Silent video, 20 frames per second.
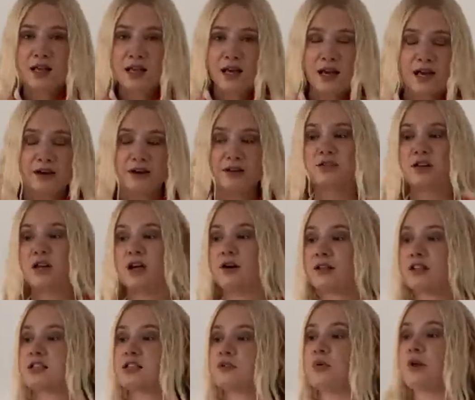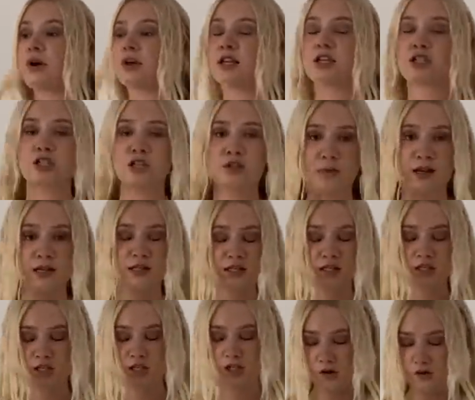I don't even know at this point, like two months
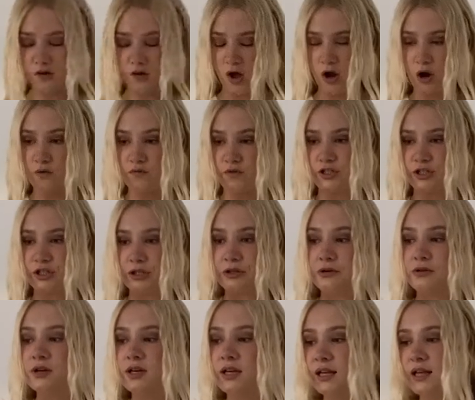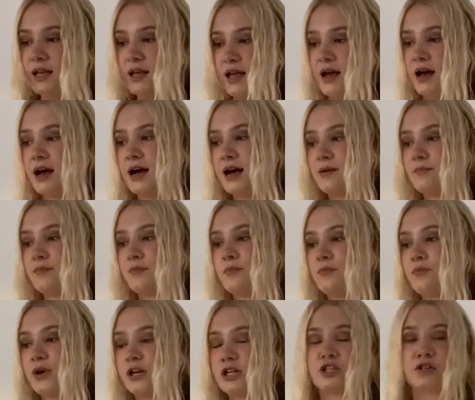is so long overdue.
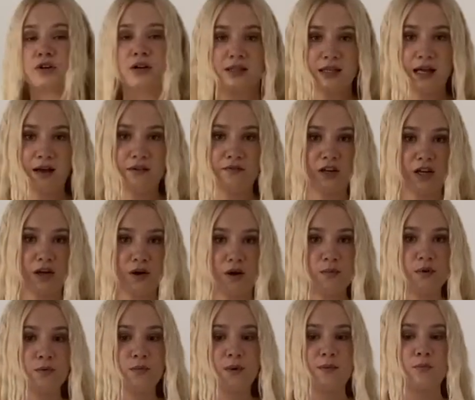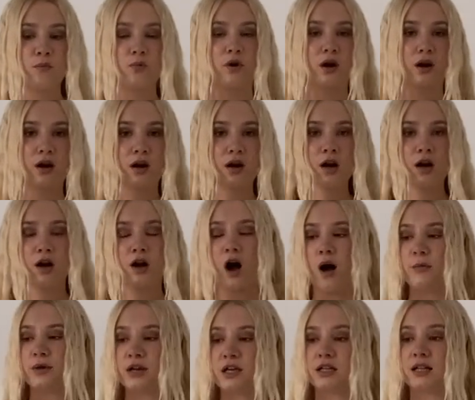Um, but during that video, I'll be way more
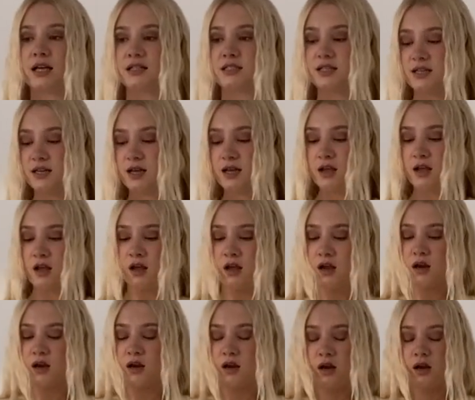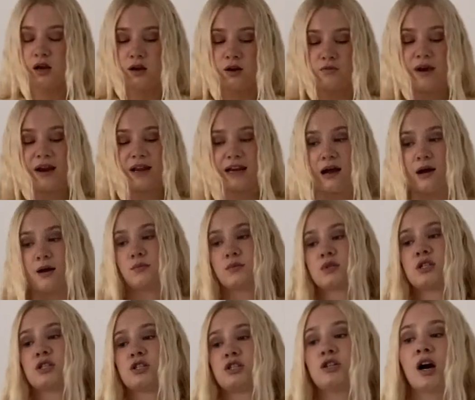calm and collected. Right now I'm
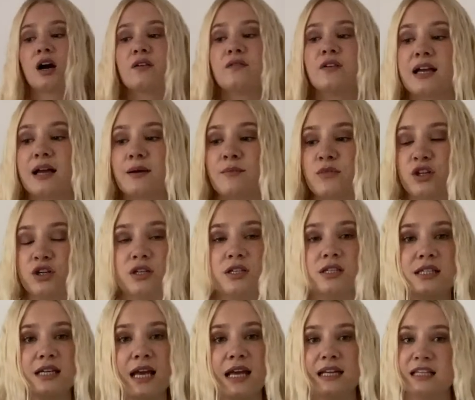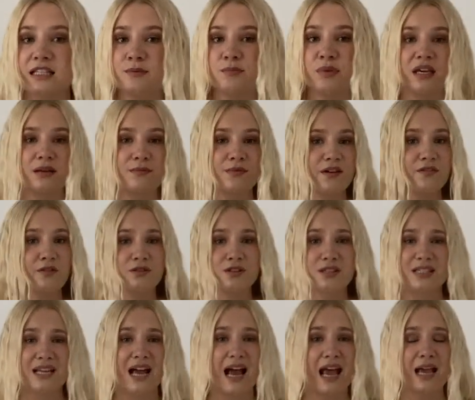starving, I'm thirsty, I need to pee, my
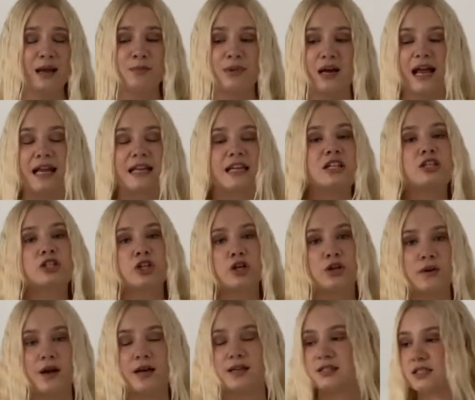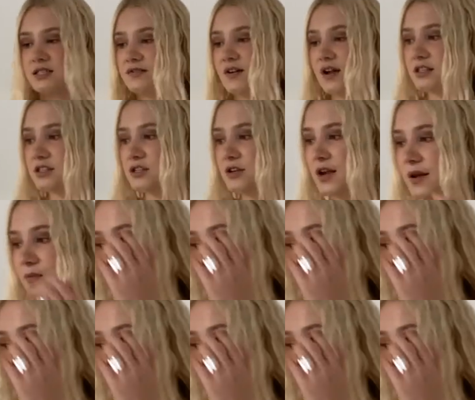phone's dying, but I need to show you guys these finds, okay?